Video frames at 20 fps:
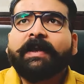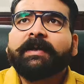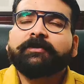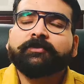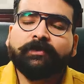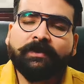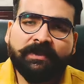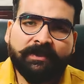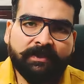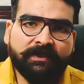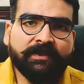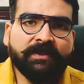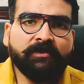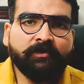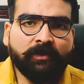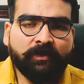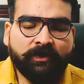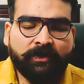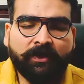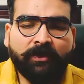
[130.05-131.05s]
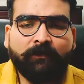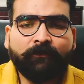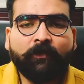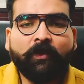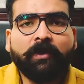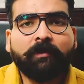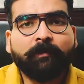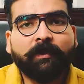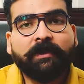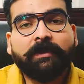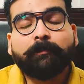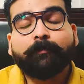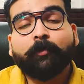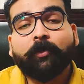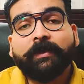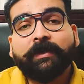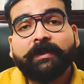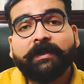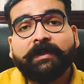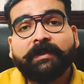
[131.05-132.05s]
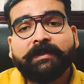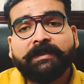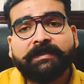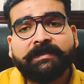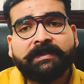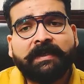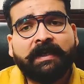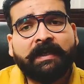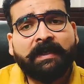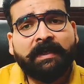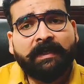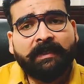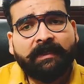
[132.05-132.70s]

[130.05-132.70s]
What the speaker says: Actually, Jesus was Son of God, but the point here is